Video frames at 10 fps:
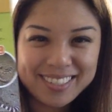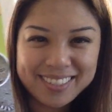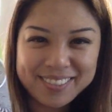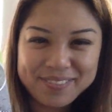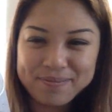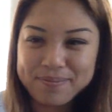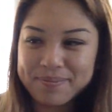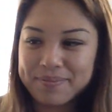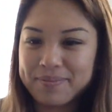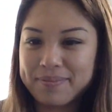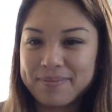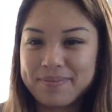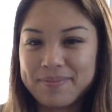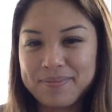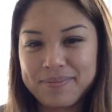
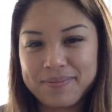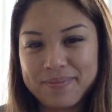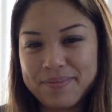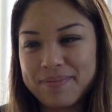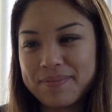(silence)